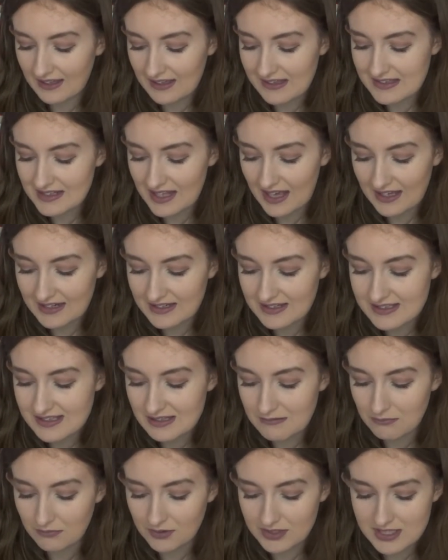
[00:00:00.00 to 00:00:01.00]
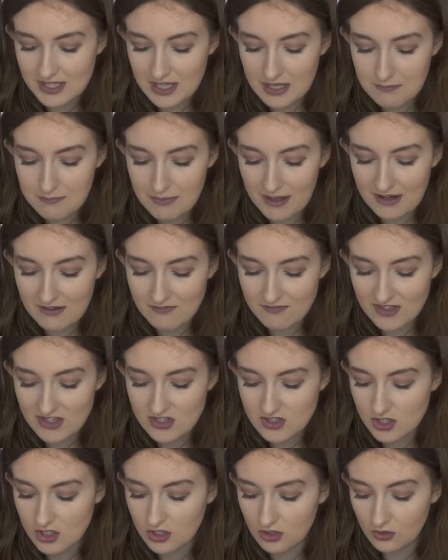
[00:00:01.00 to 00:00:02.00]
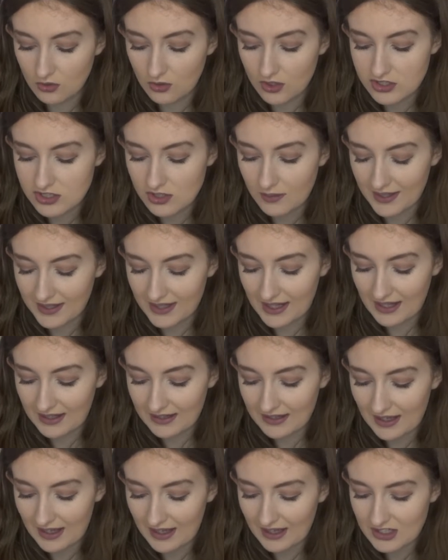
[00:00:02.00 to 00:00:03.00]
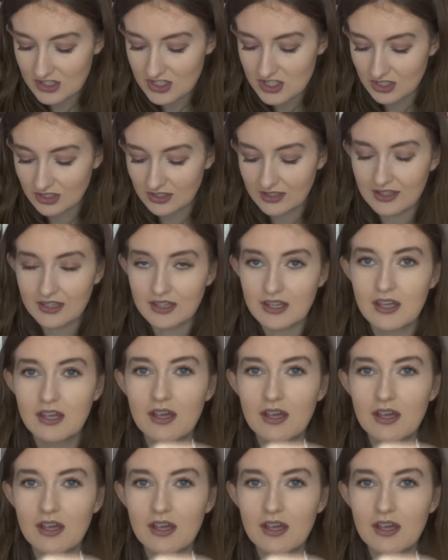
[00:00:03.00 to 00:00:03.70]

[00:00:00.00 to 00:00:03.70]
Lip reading: It's kind of similar to Benefit's Hoola, so I can actually